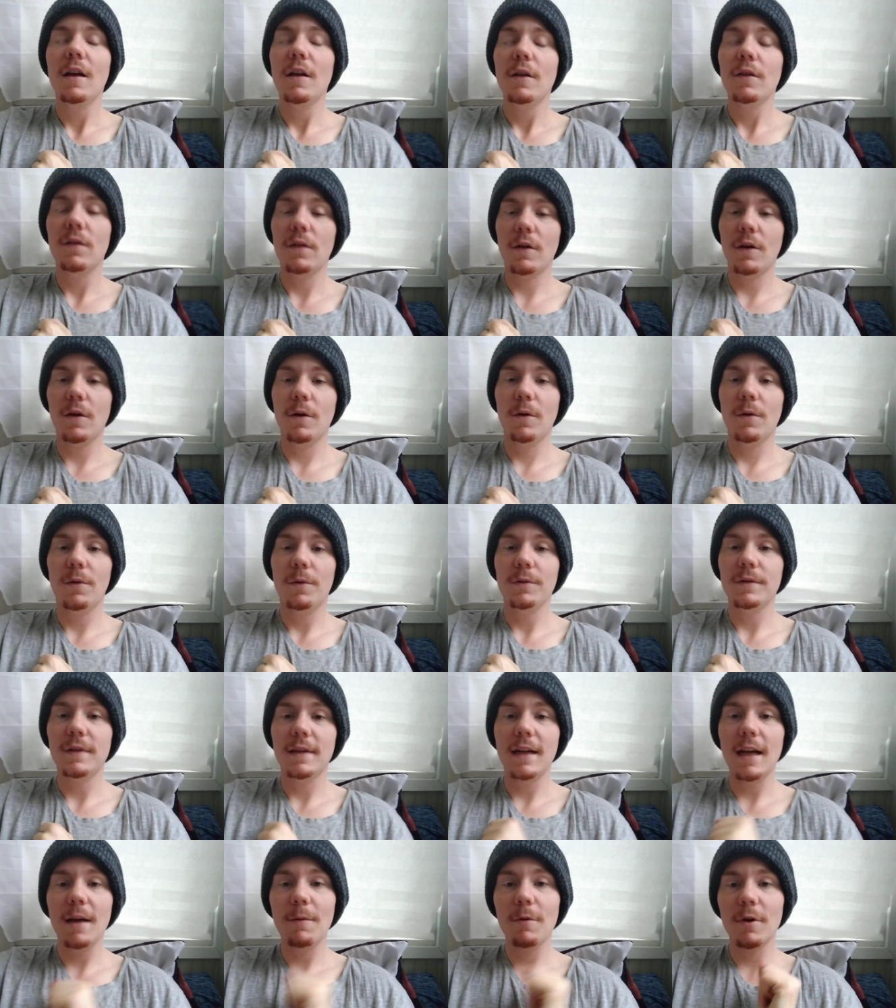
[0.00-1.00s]
So
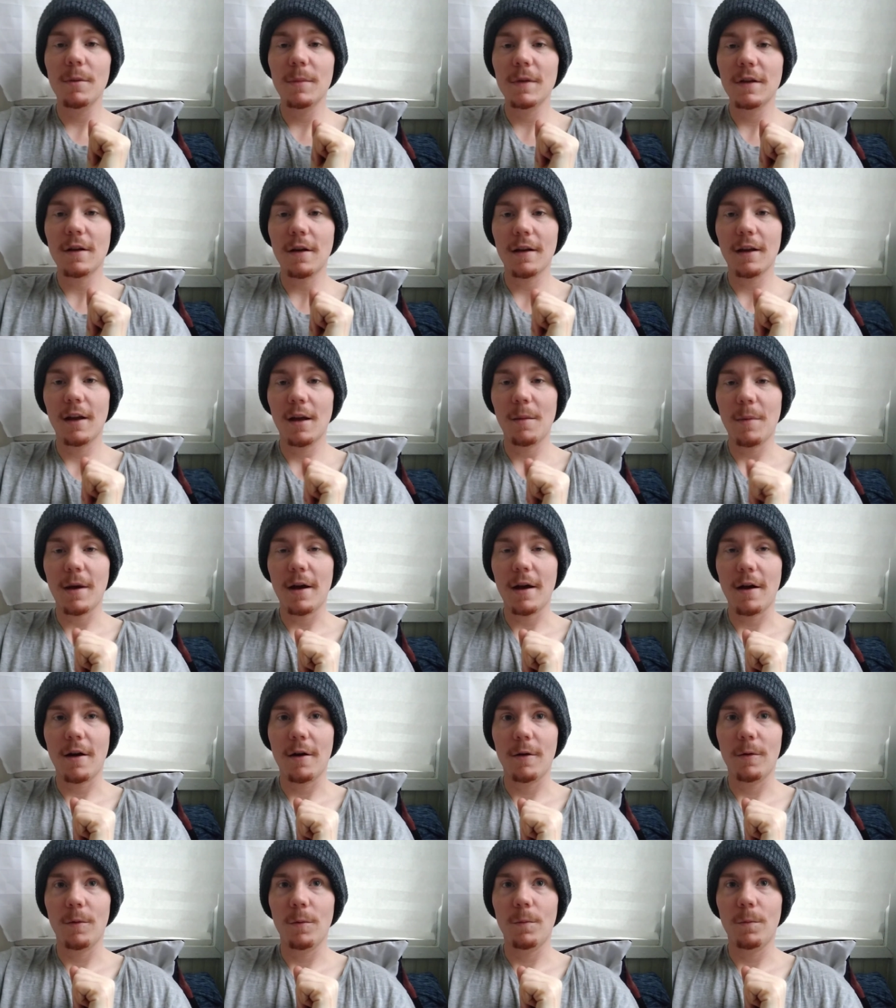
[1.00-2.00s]
today we're going to be talking
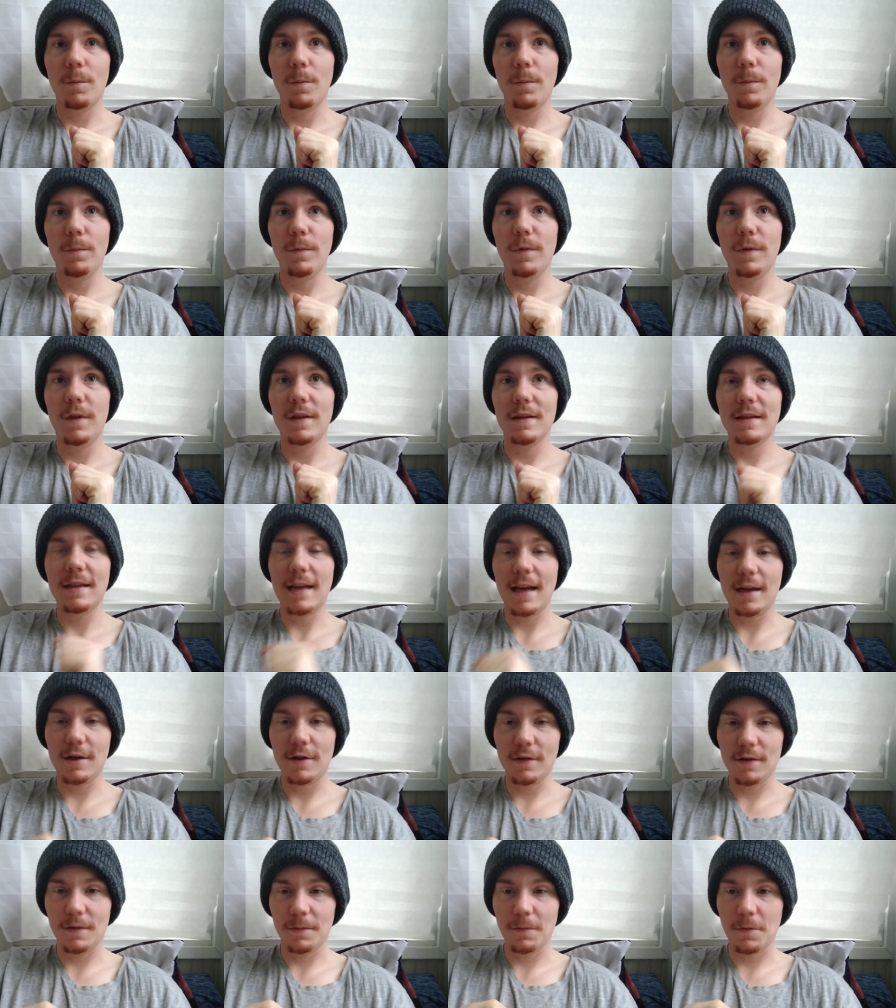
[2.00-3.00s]
about the
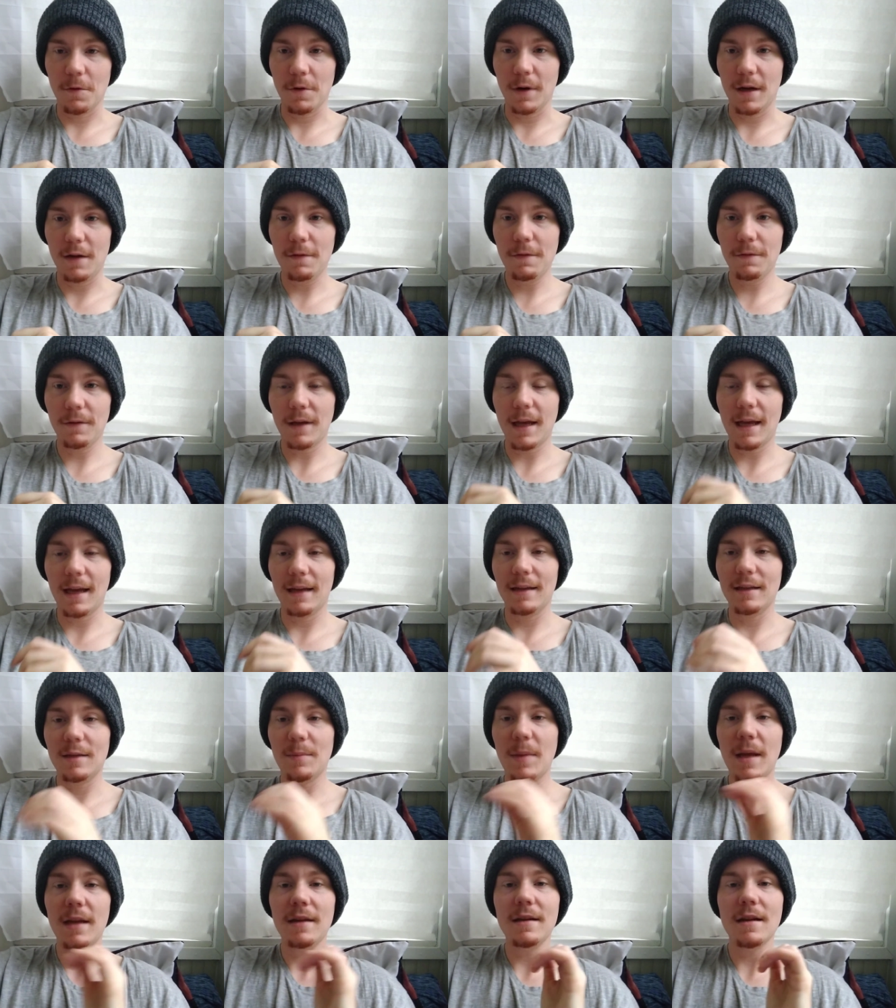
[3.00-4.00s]
stages of grief, and
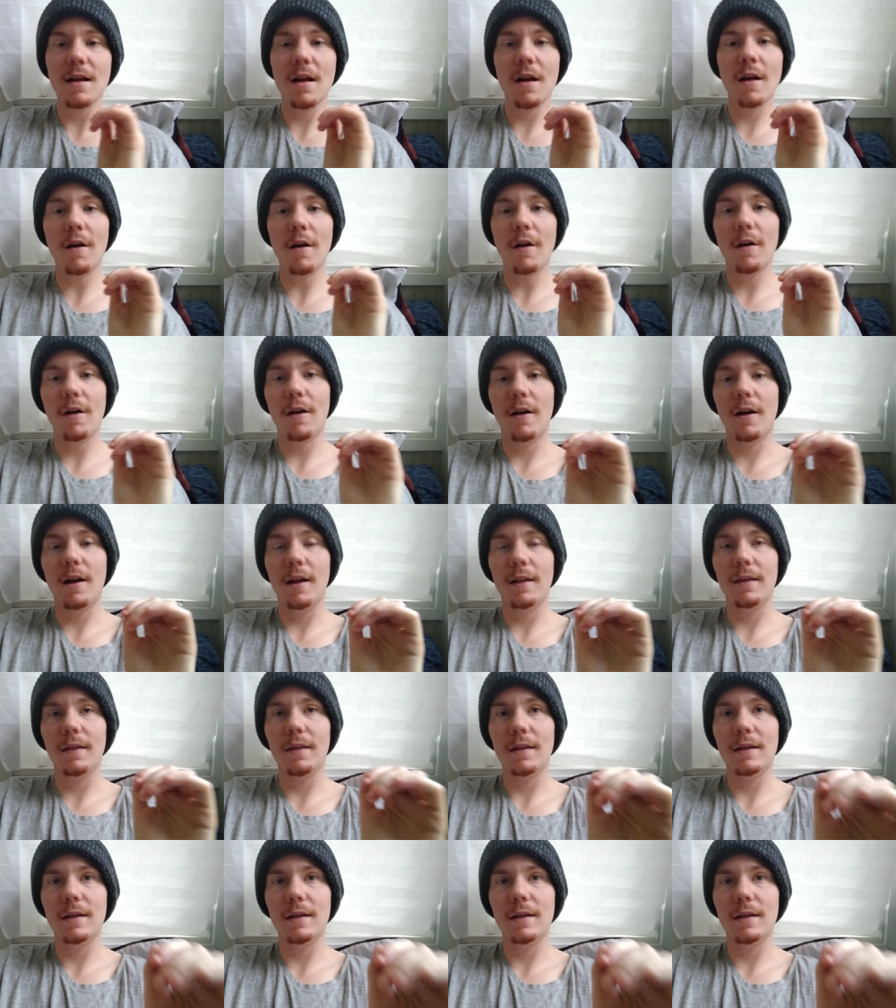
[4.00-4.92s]
depending on the